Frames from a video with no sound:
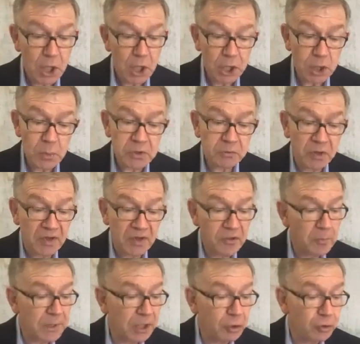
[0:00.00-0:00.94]
You would rather
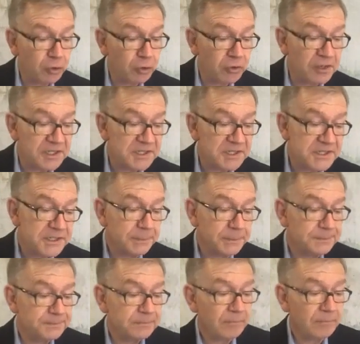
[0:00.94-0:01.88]
be a tourist.
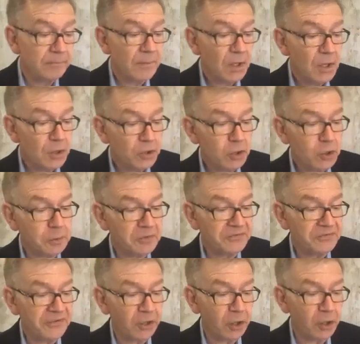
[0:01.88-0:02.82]
You
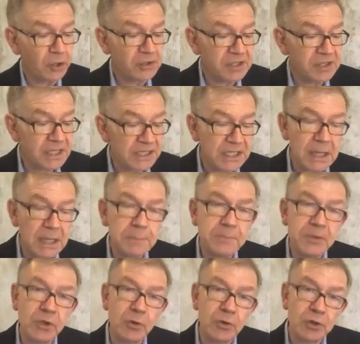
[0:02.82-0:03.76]
prefer to dip
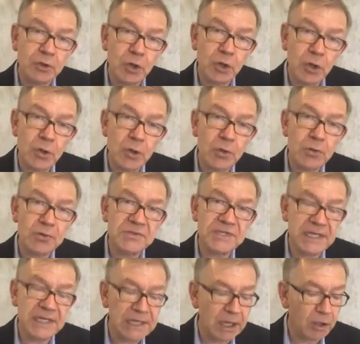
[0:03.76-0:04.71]
your toes
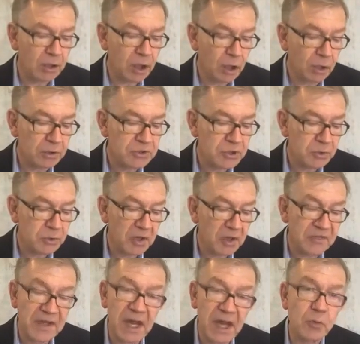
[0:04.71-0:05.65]
in our culture
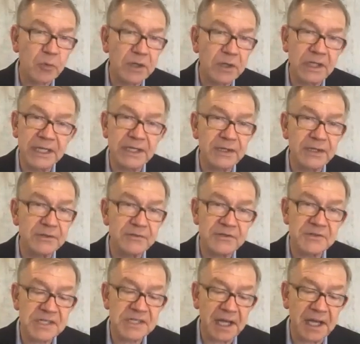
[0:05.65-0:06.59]
without really
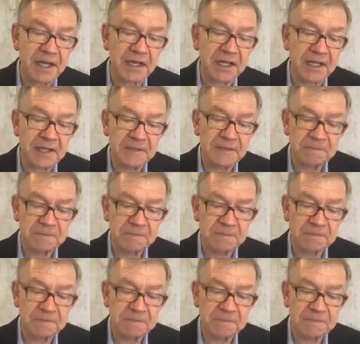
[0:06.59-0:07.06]
understanding it."